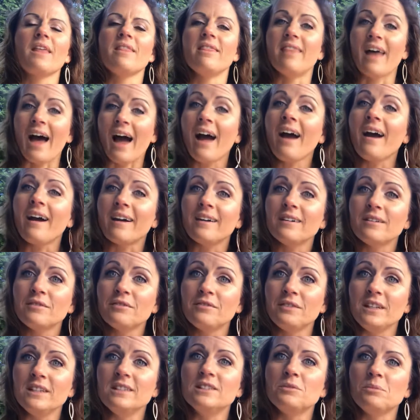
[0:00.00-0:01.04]
that
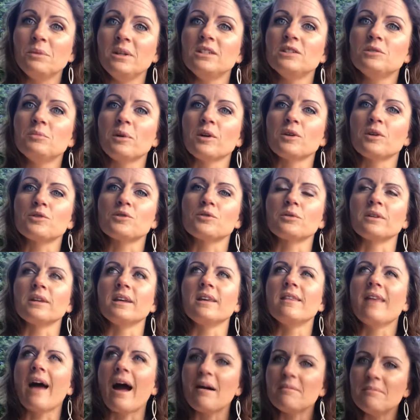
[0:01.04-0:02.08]
feeds me spiritually.
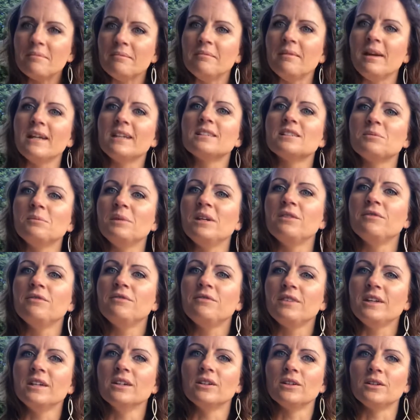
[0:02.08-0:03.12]
That makes me
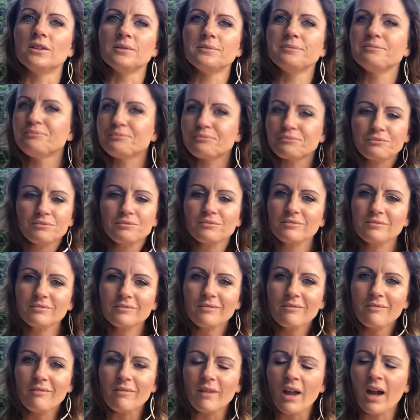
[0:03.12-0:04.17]
feel
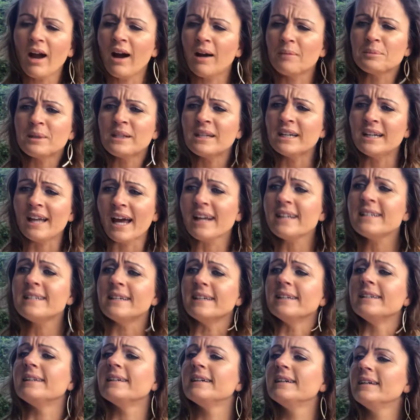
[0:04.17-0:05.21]

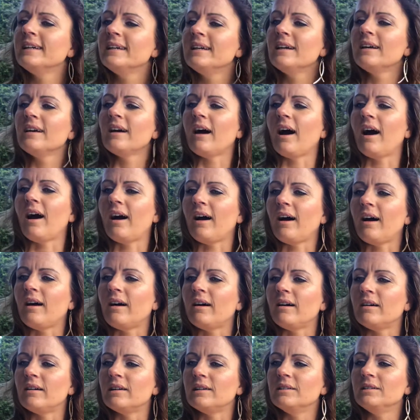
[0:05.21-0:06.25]
connected,
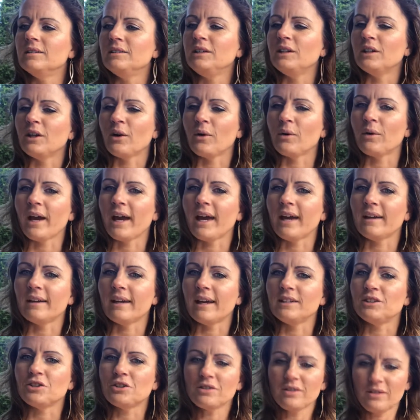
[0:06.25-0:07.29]
you know, and
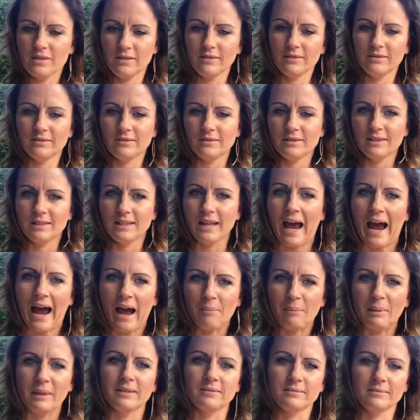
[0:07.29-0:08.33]
I just
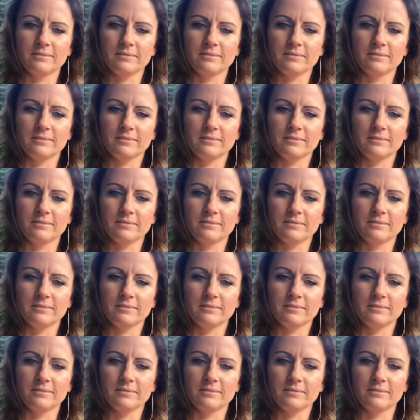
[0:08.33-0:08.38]
tap